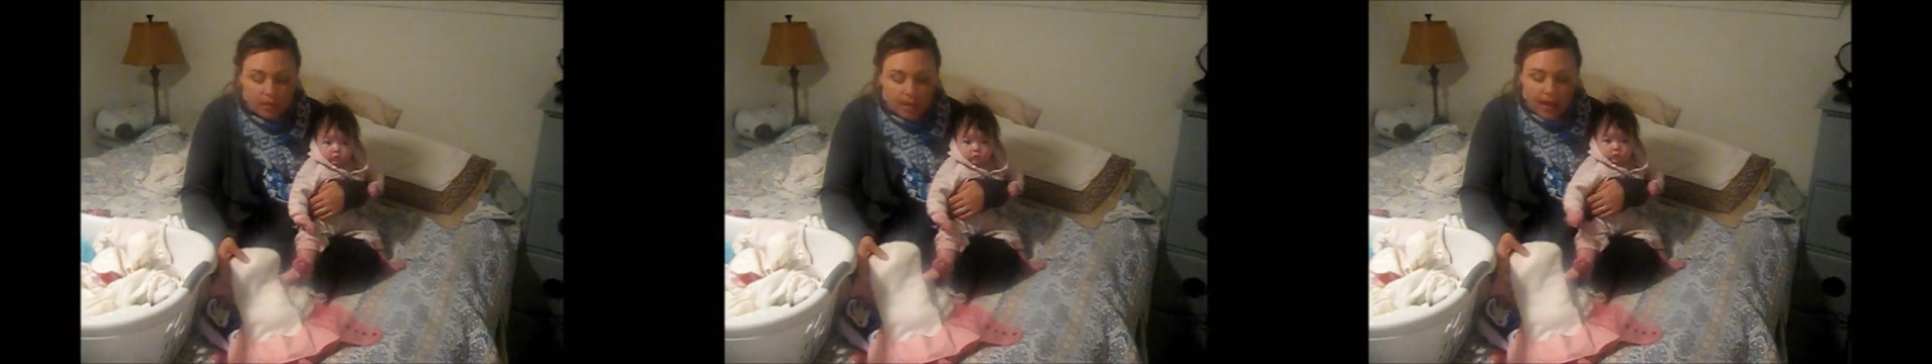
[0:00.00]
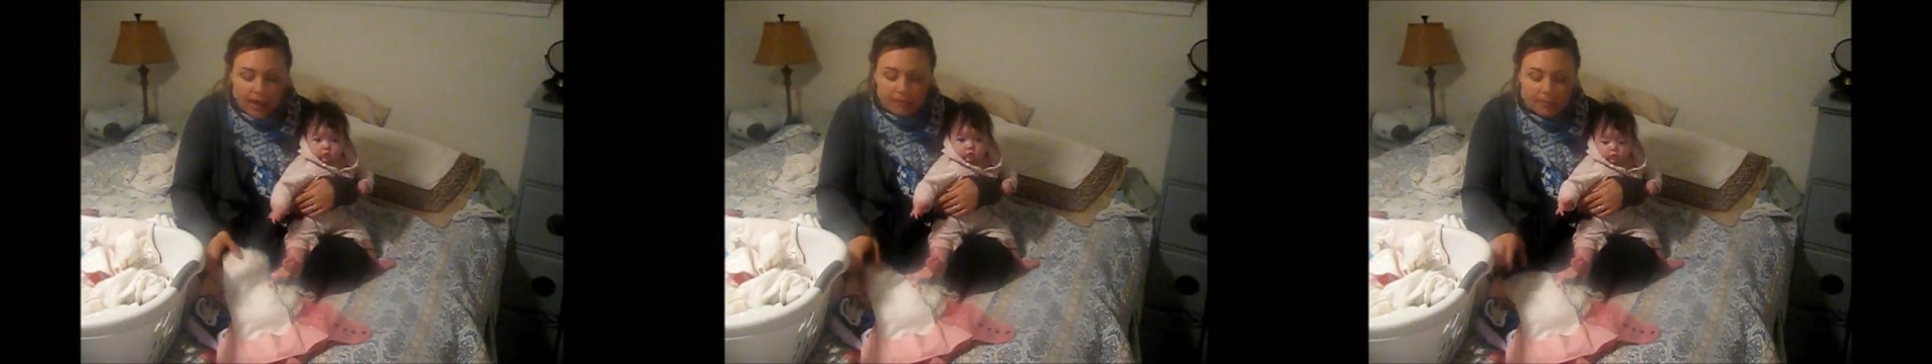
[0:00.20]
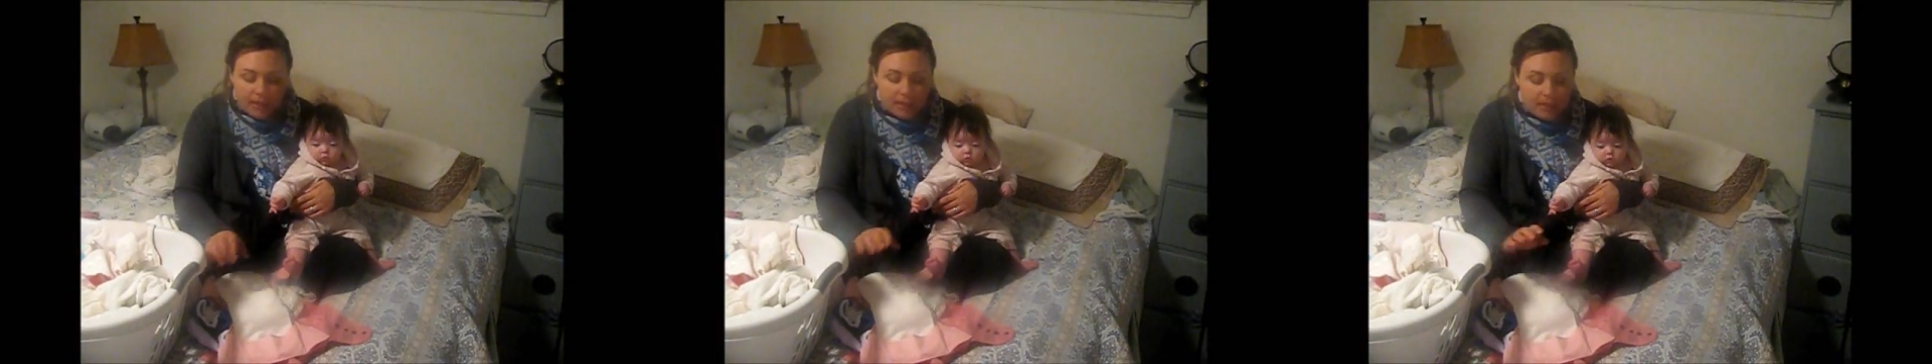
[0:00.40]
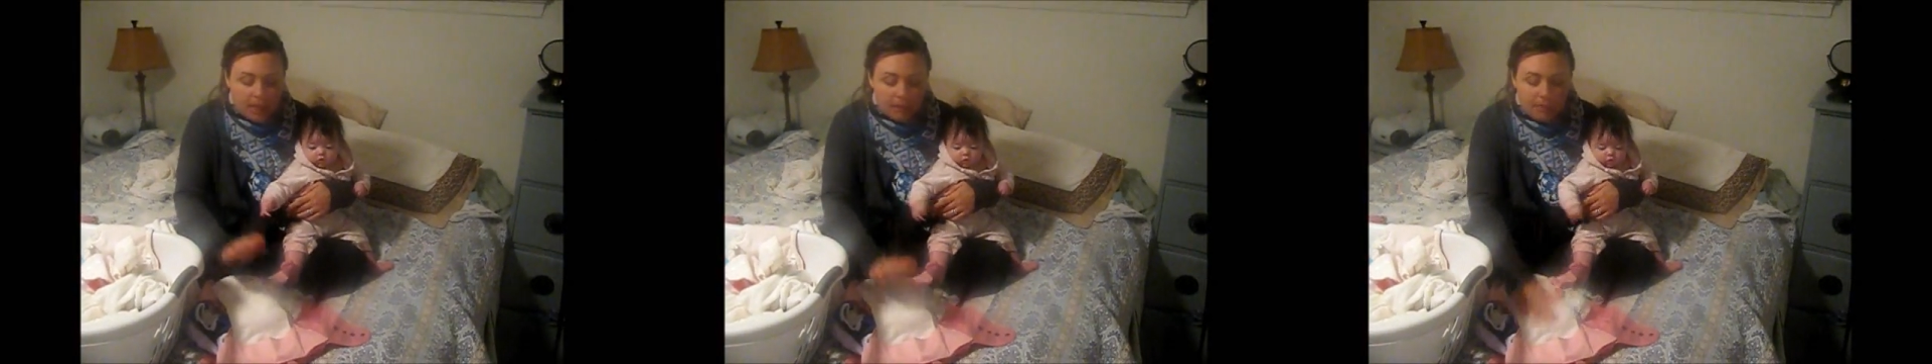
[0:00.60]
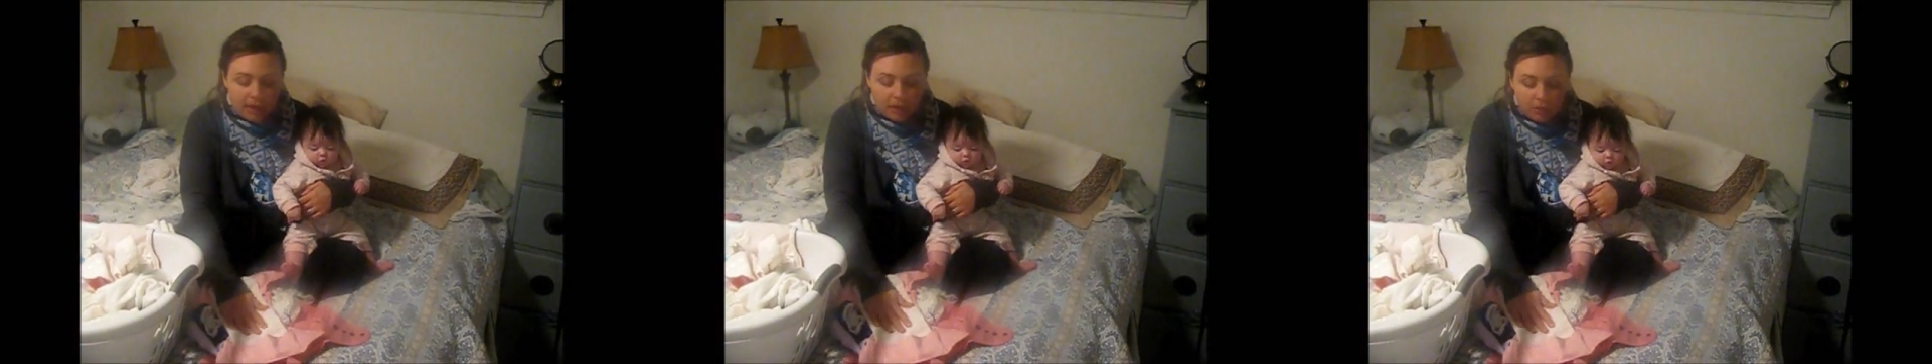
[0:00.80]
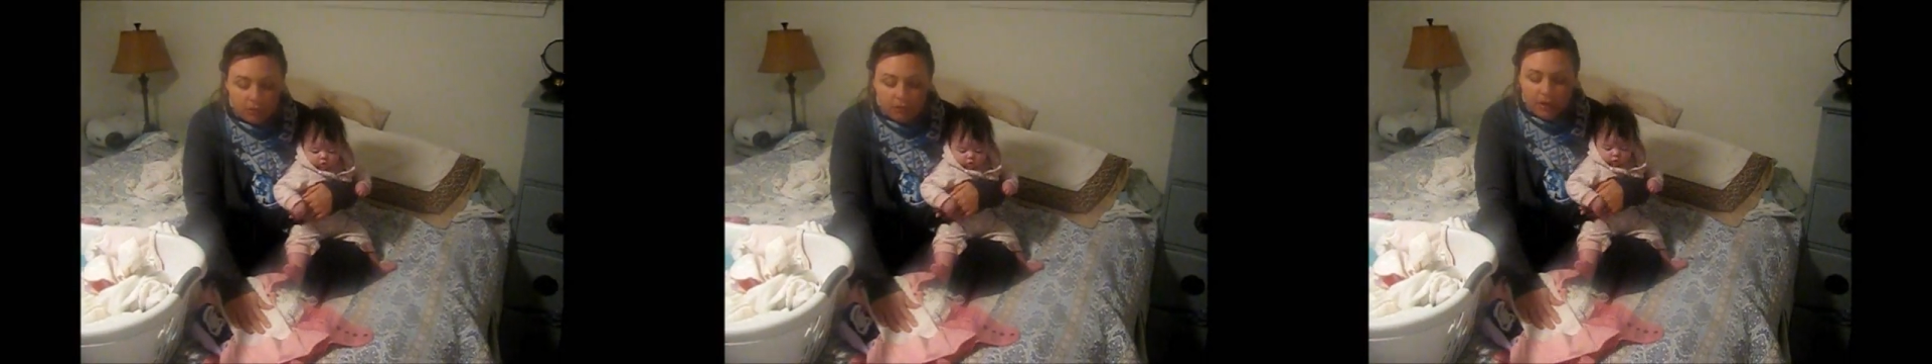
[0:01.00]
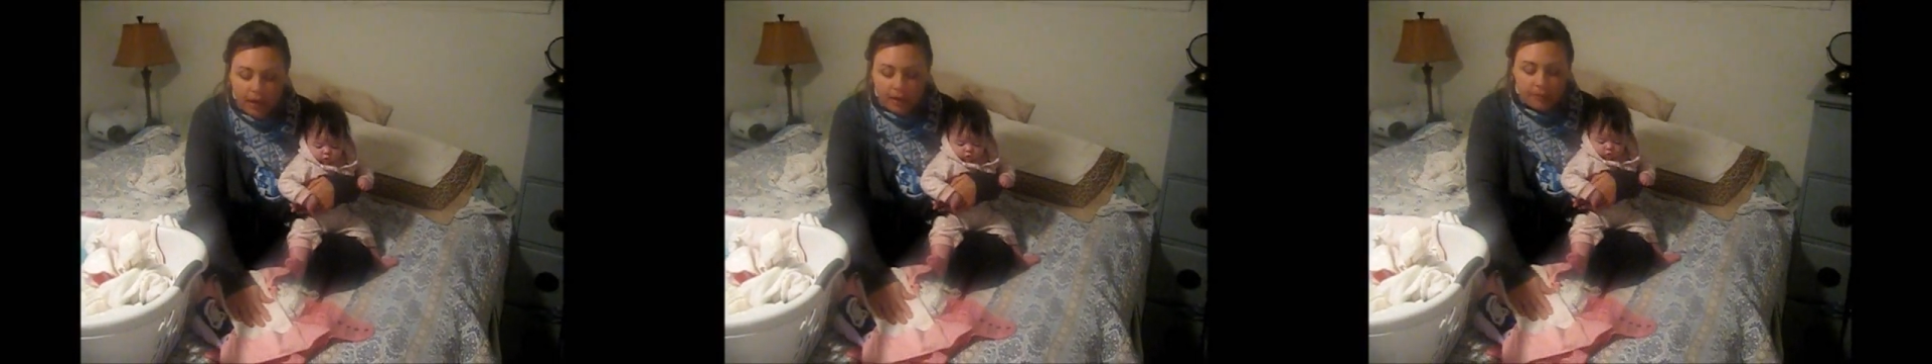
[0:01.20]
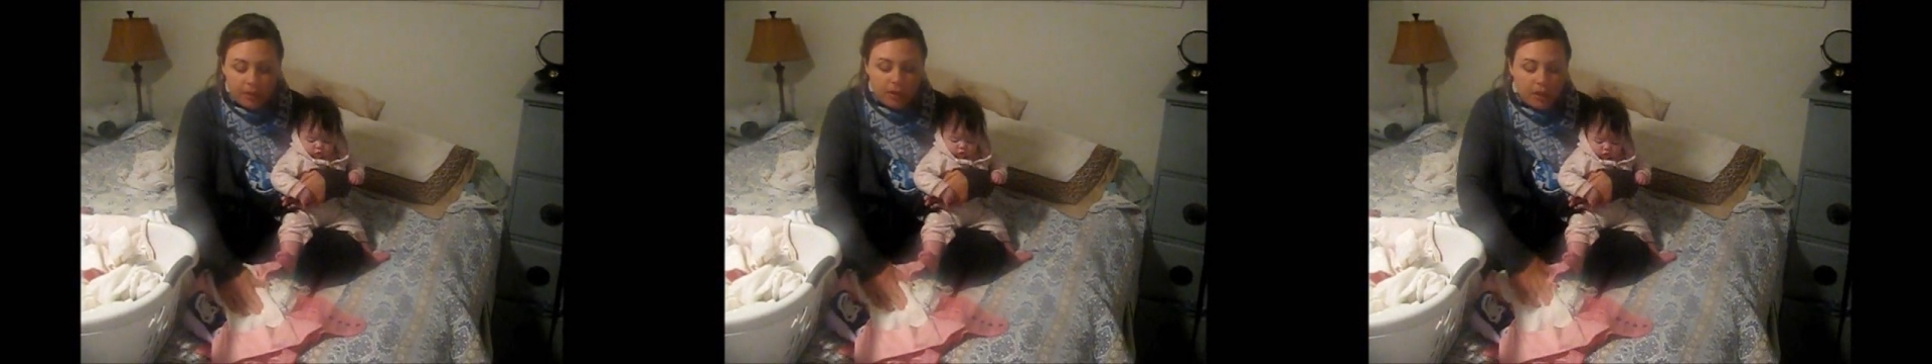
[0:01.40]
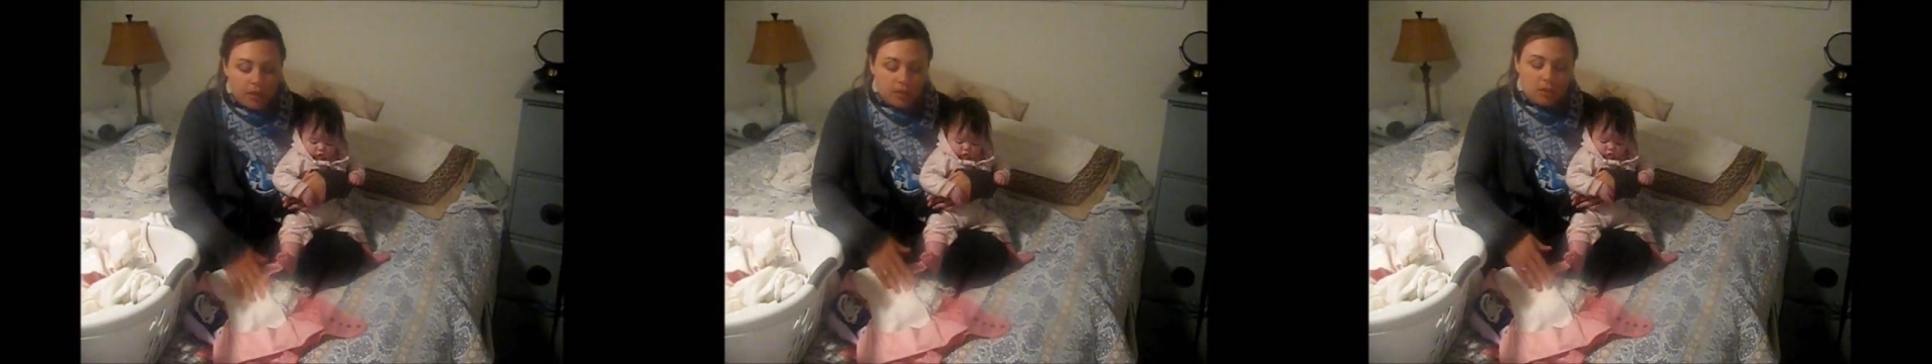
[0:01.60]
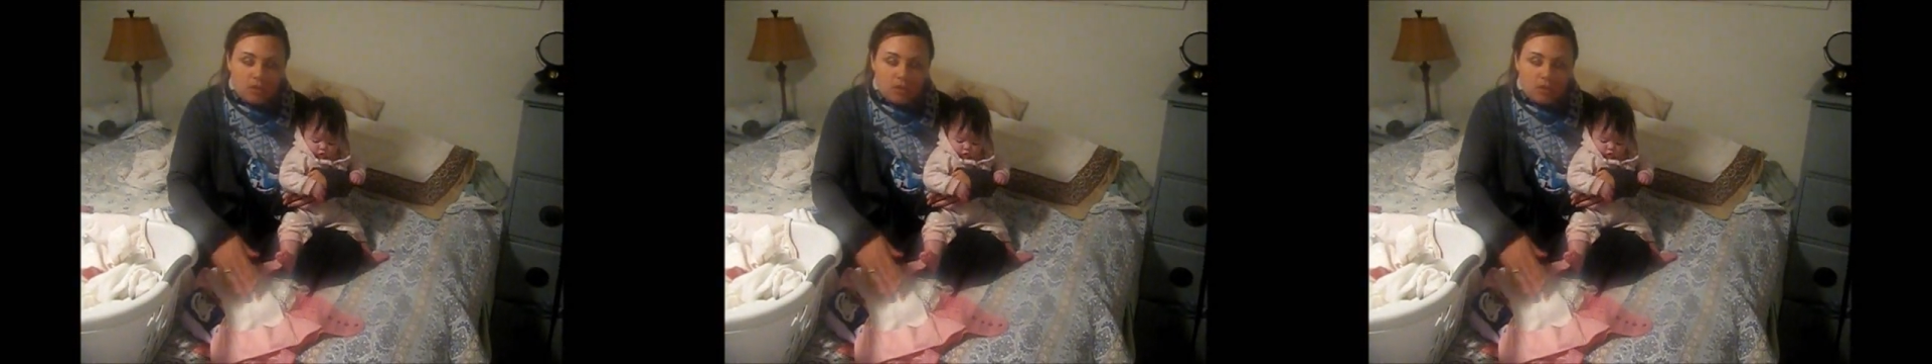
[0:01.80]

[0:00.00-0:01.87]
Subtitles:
I might take microfiber and